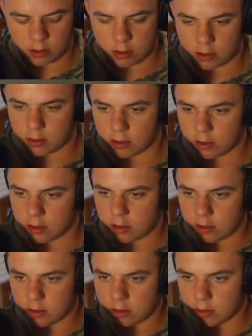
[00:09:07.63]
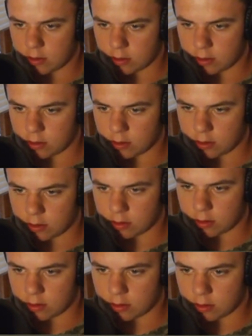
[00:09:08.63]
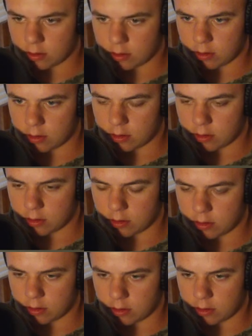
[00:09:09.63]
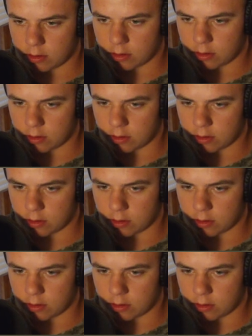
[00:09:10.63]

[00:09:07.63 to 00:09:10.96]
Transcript: (no one is talking)